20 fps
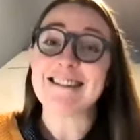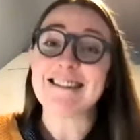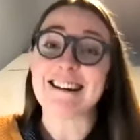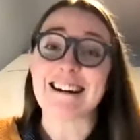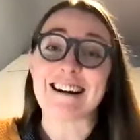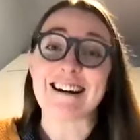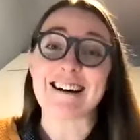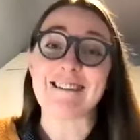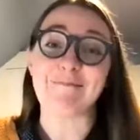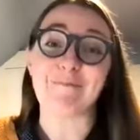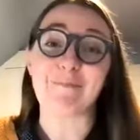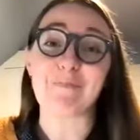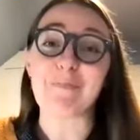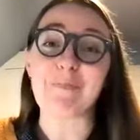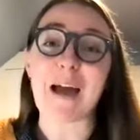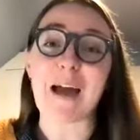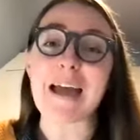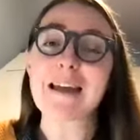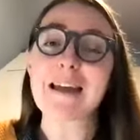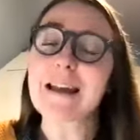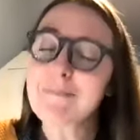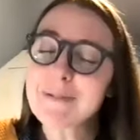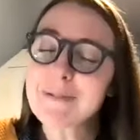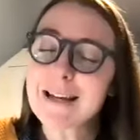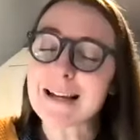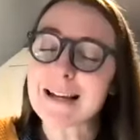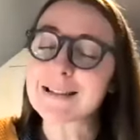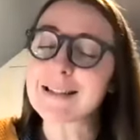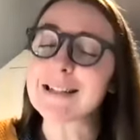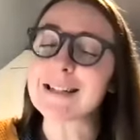Um, and I'm
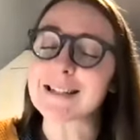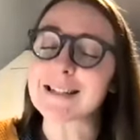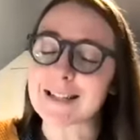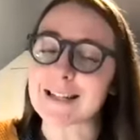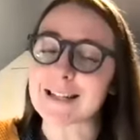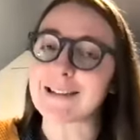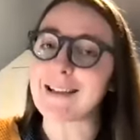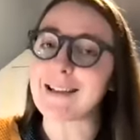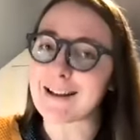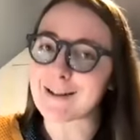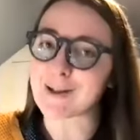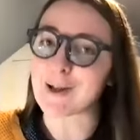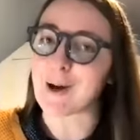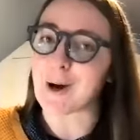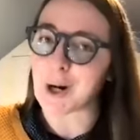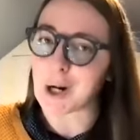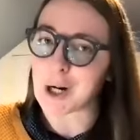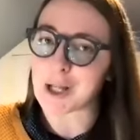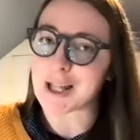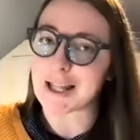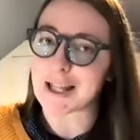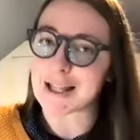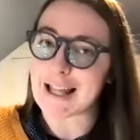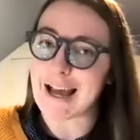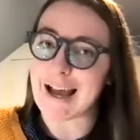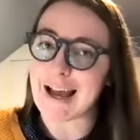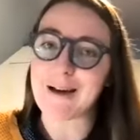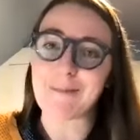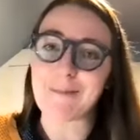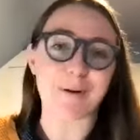guessing it's going to last longer than
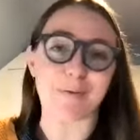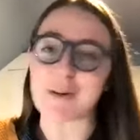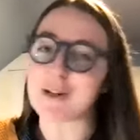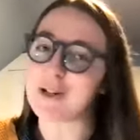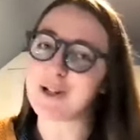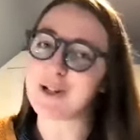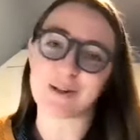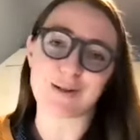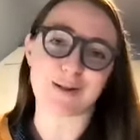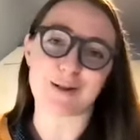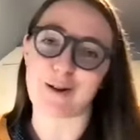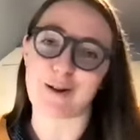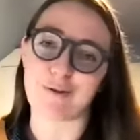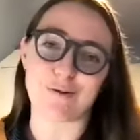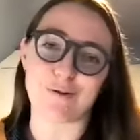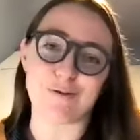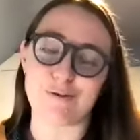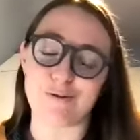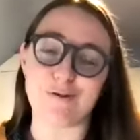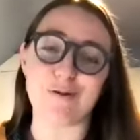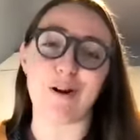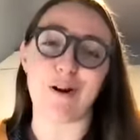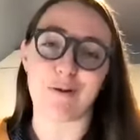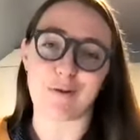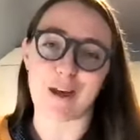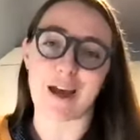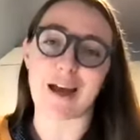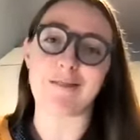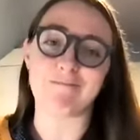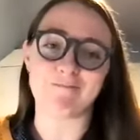that, but we just don't know
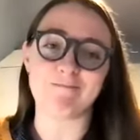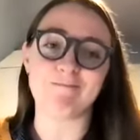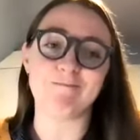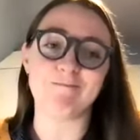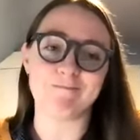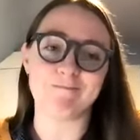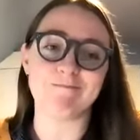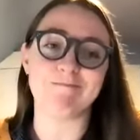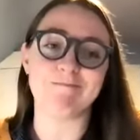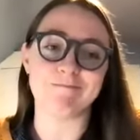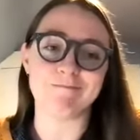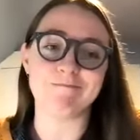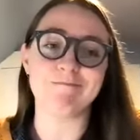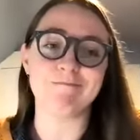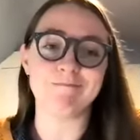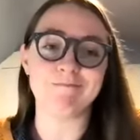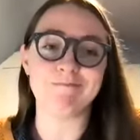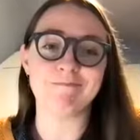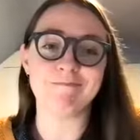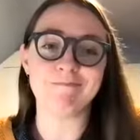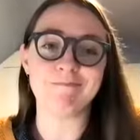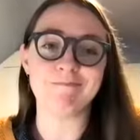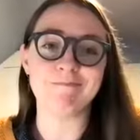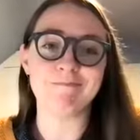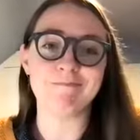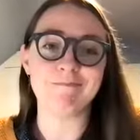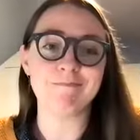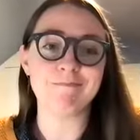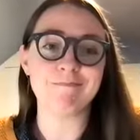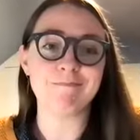yet.
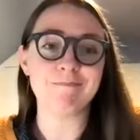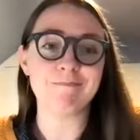And is it